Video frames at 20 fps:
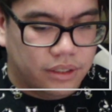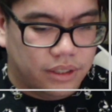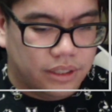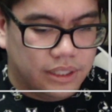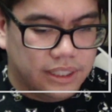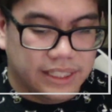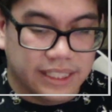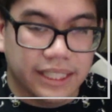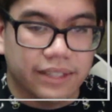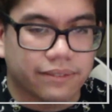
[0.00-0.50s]

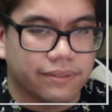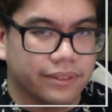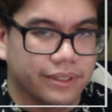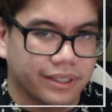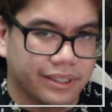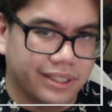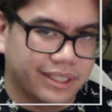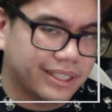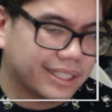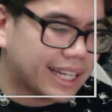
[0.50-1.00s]
it's
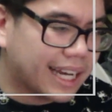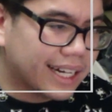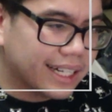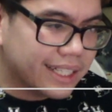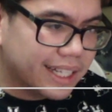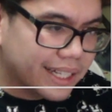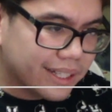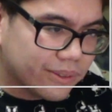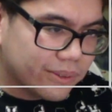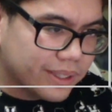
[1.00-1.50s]
different. It's kind
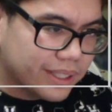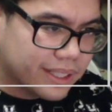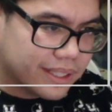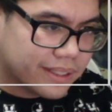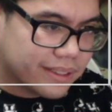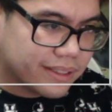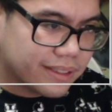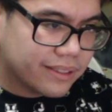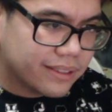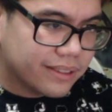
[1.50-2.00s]
of like with
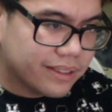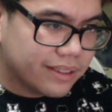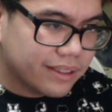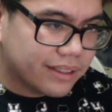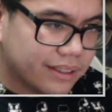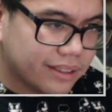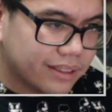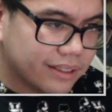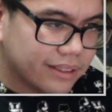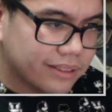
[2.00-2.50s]

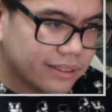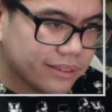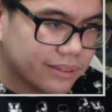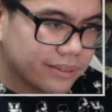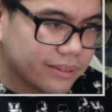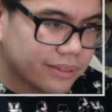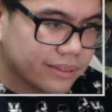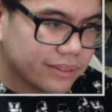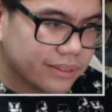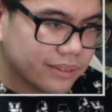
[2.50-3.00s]

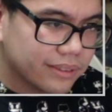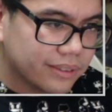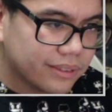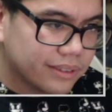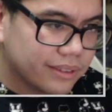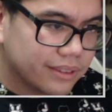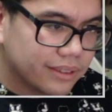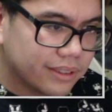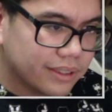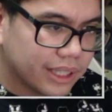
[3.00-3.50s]

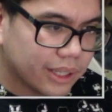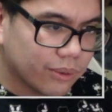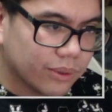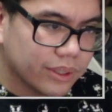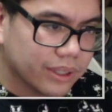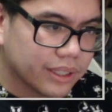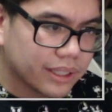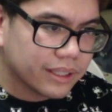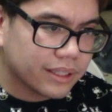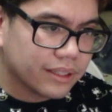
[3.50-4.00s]

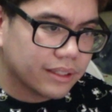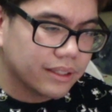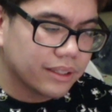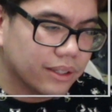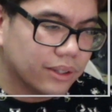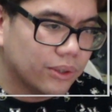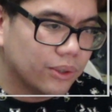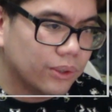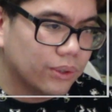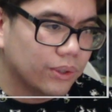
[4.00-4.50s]

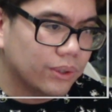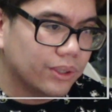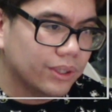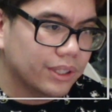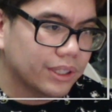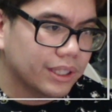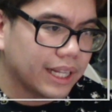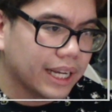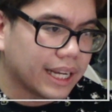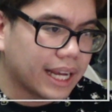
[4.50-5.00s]
the
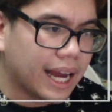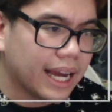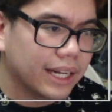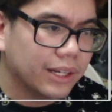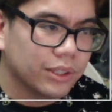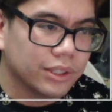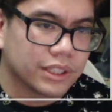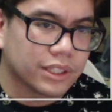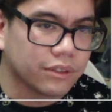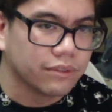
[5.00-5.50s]
whole, like,
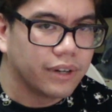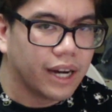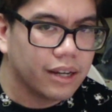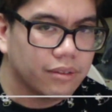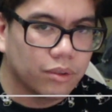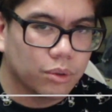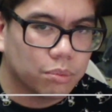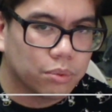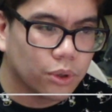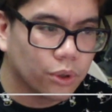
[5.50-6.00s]
idol
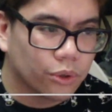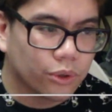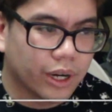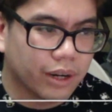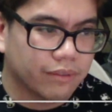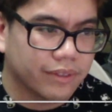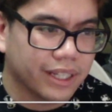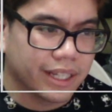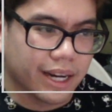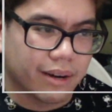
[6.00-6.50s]
survival
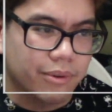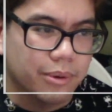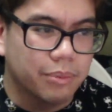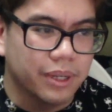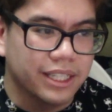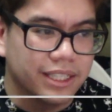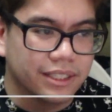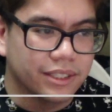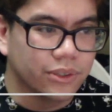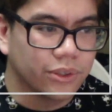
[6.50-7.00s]
program thing.
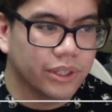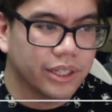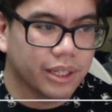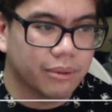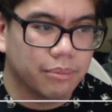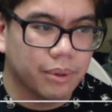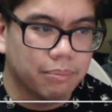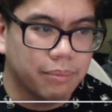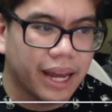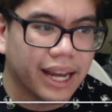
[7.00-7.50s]
Everybody's doing
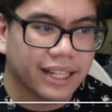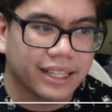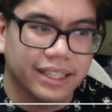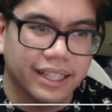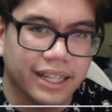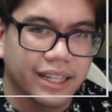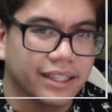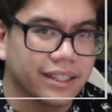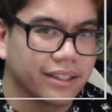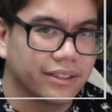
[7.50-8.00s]
it, but back
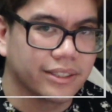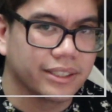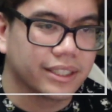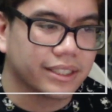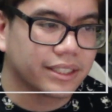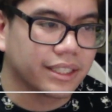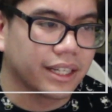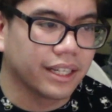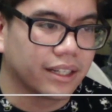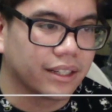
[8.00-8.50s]
then it was
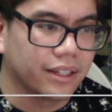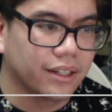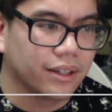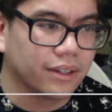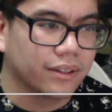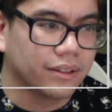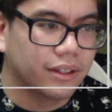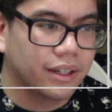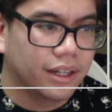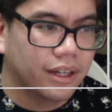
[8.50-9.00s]
just like, you
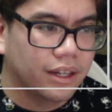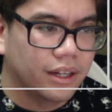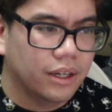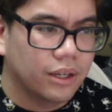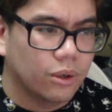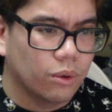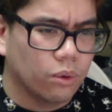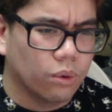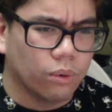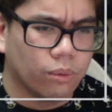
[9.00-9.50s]
know,
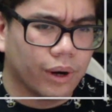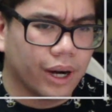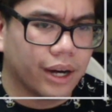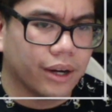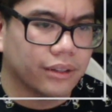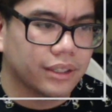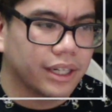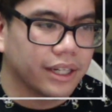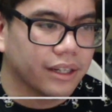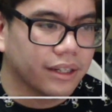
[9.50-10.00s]

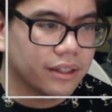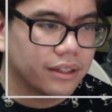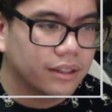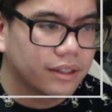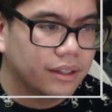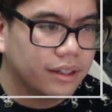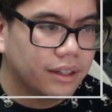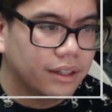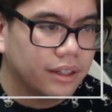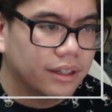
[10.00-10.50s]
wow, like,
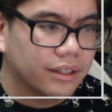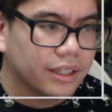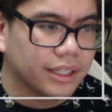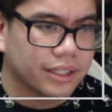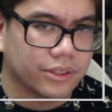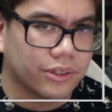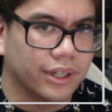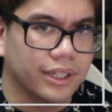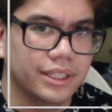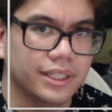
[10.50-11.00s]

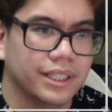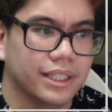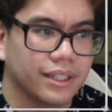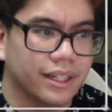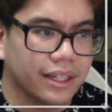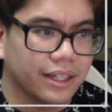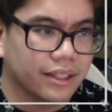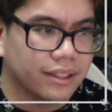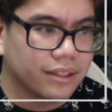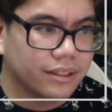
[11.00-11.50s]
that's crazy,
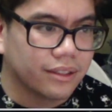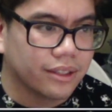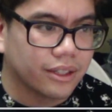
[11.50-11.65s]
like,